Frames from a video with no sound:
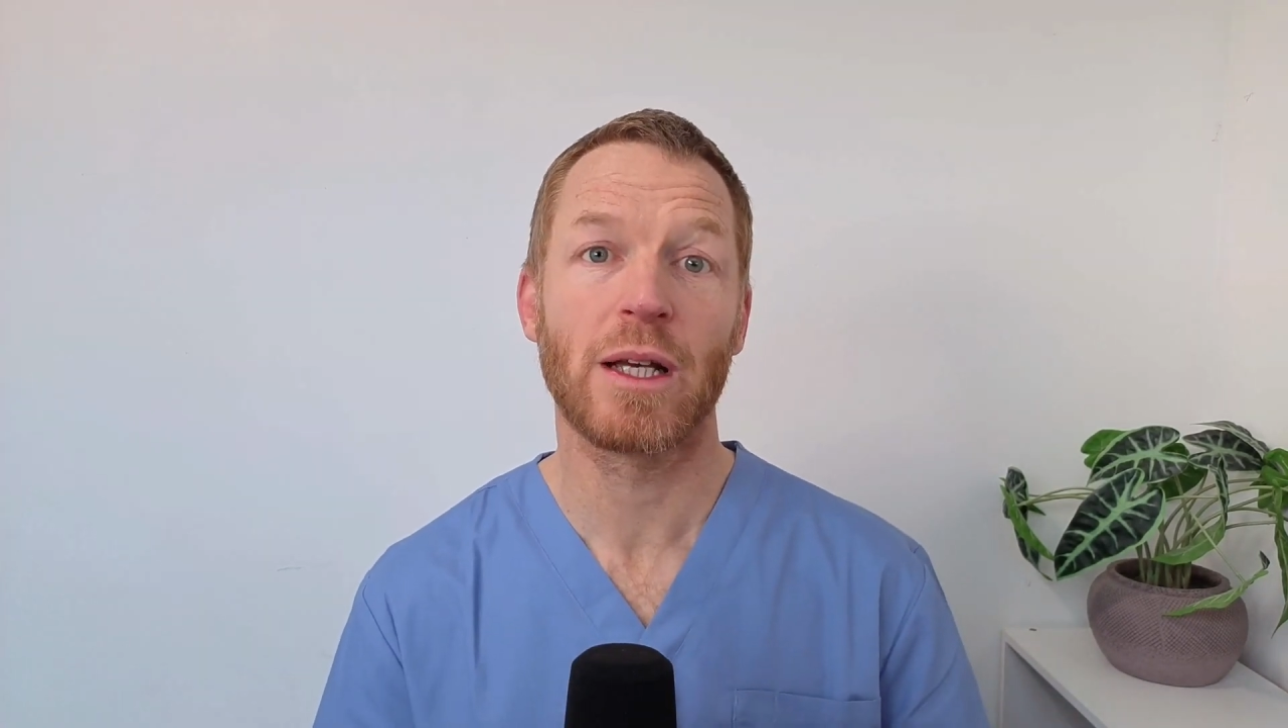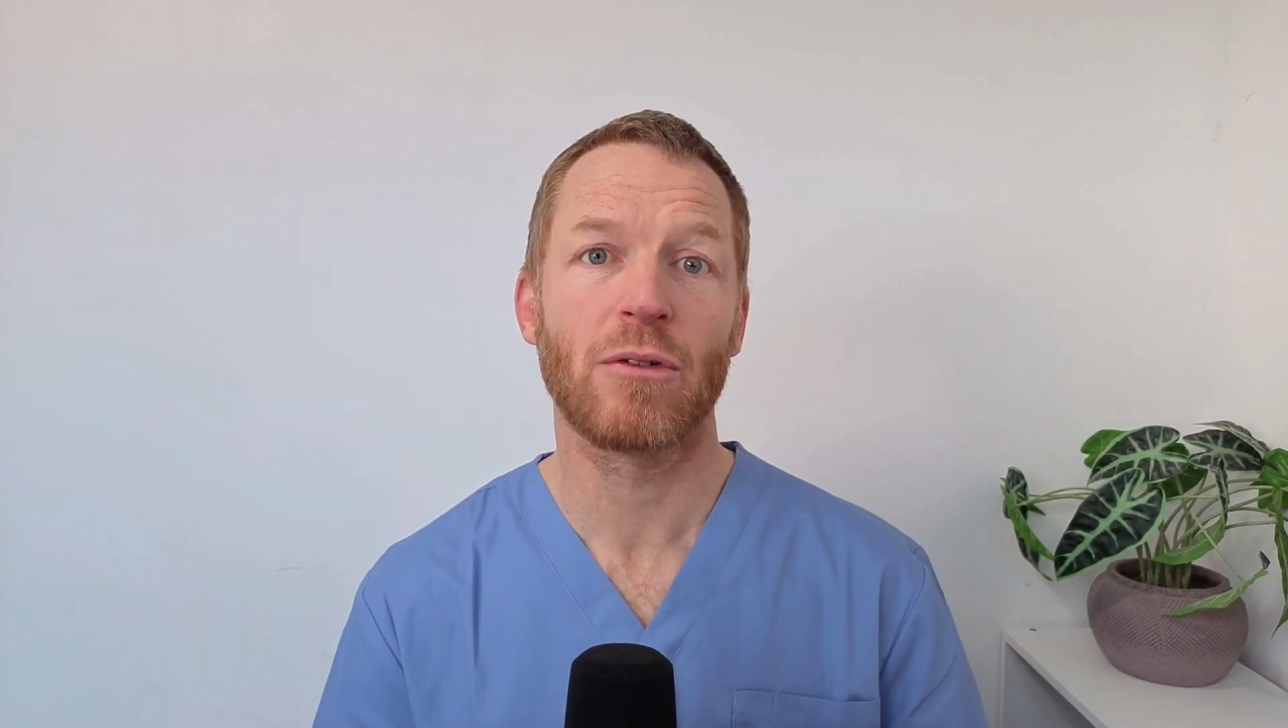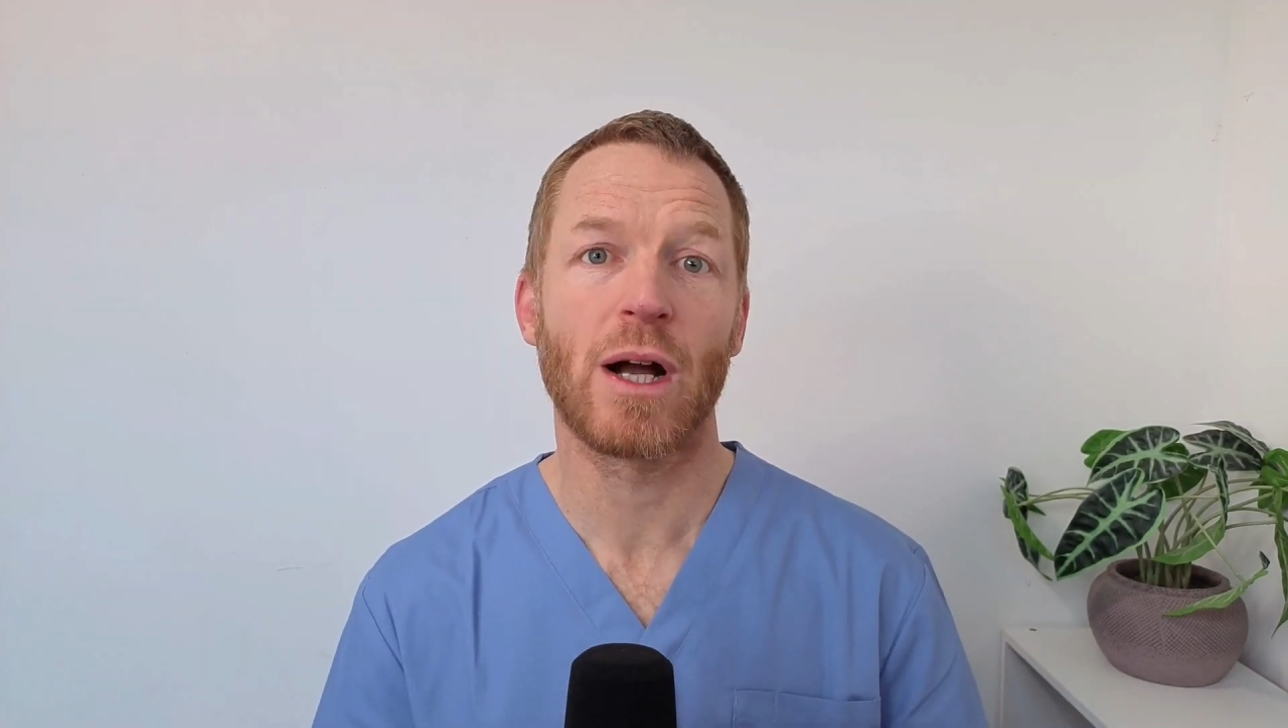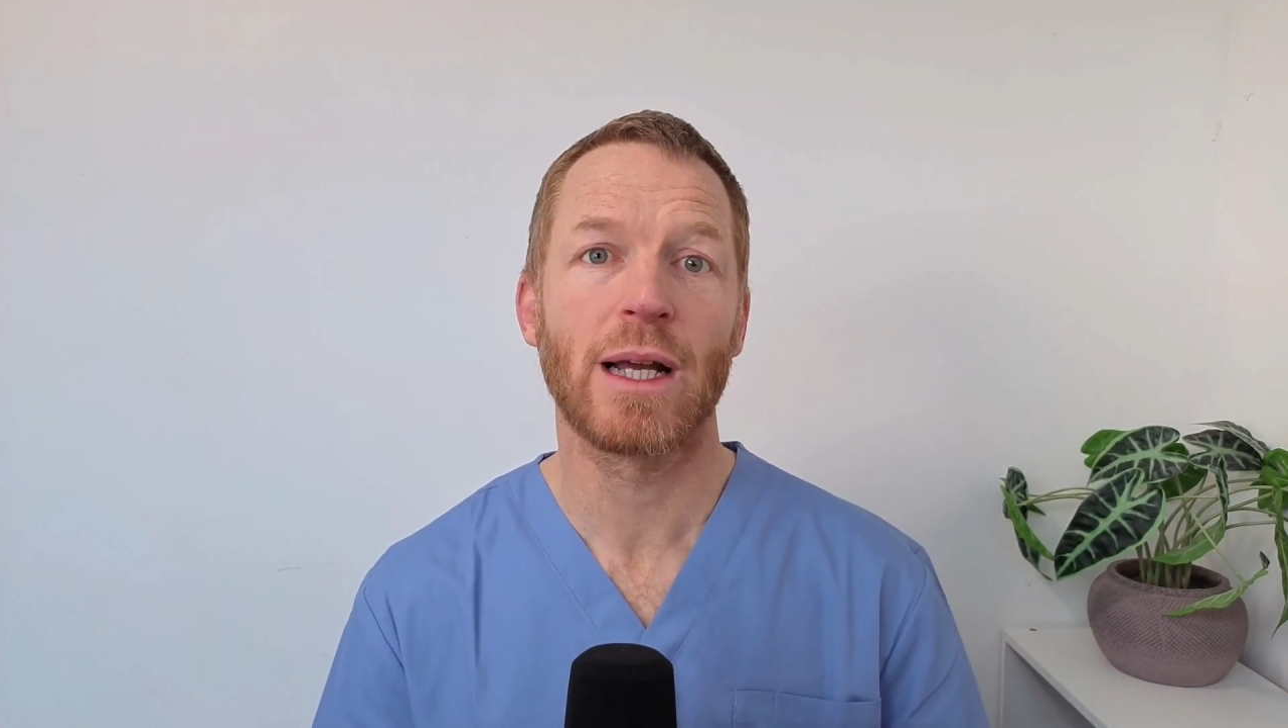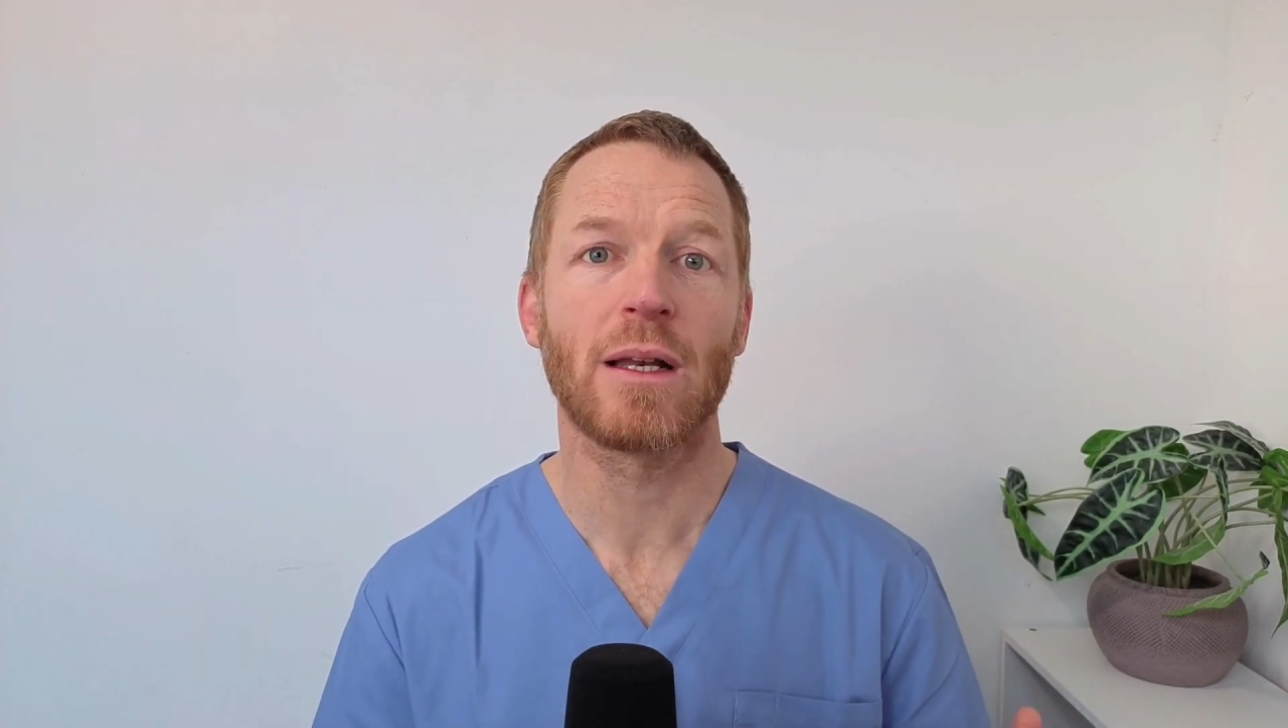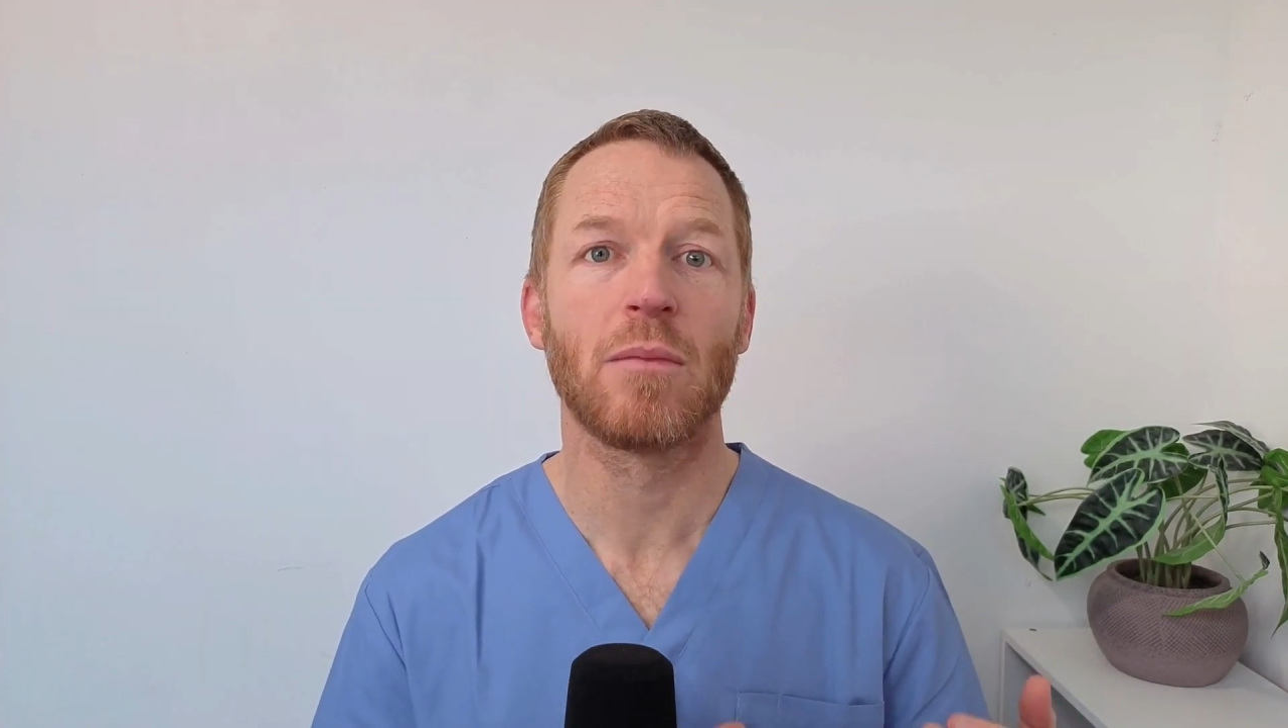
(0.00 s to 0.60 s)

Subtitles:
rate